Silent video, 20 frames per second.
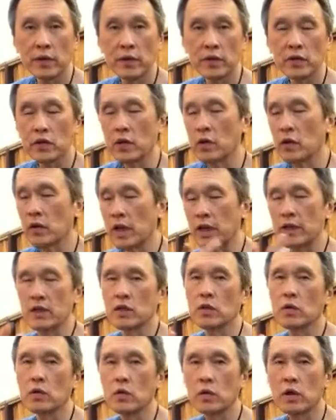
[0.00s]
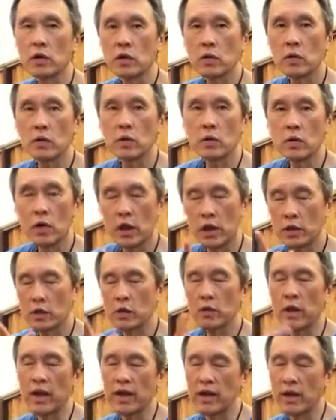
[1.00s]
So there's two, two, uh,
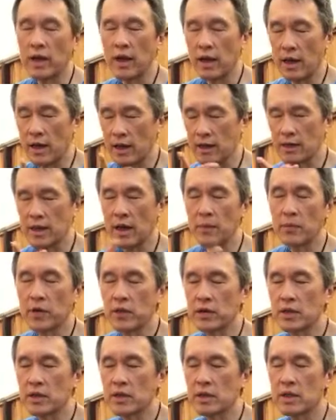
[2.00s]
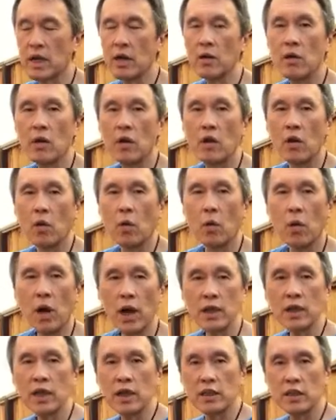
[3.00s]
two examples just now.
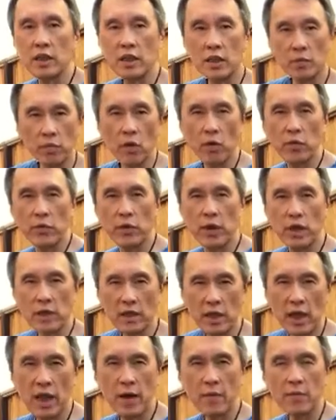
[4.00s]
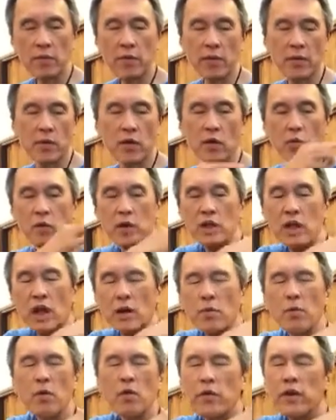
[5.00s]
One, I just move this ham
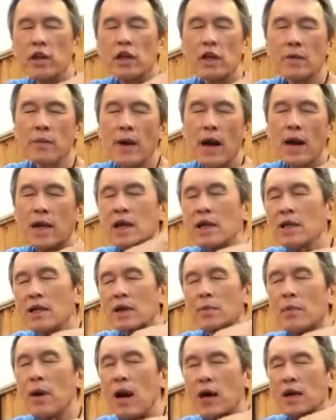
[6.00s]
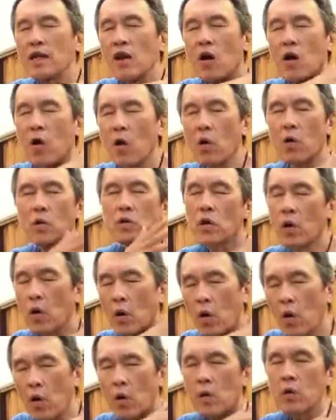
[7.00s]
without moving the body. The body hold
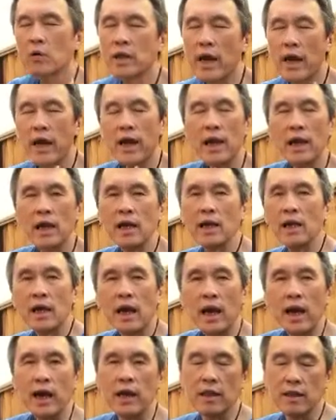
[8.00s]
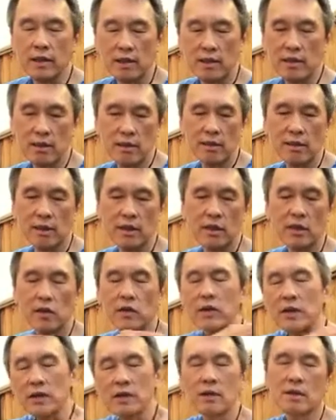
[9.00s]
hold there, and you know
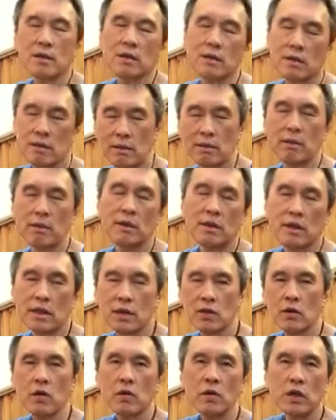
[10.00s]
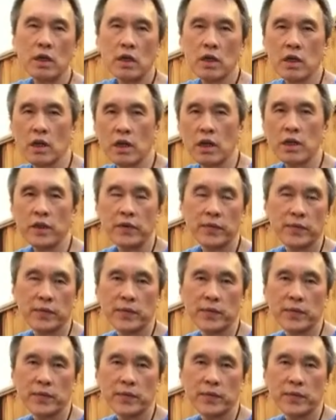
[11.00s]
it just it's just over here.